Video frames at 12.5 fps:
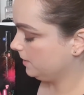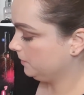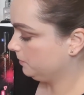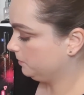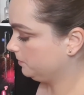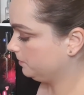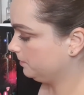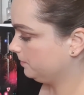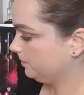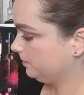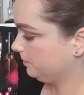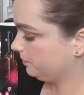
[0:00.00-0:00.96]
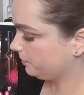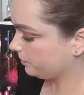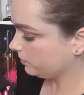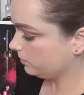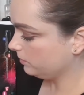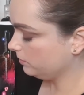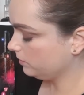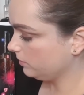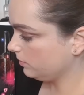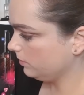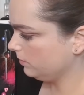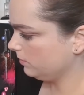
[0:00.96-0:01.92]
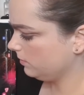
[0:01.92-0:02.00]

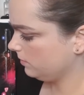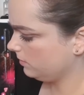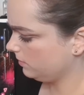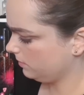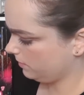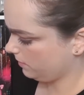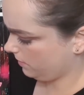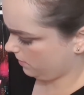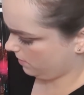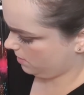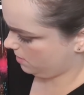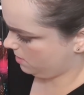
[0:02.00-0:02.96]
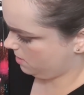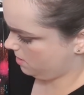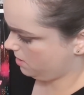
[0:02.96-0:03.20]
Nothing is said.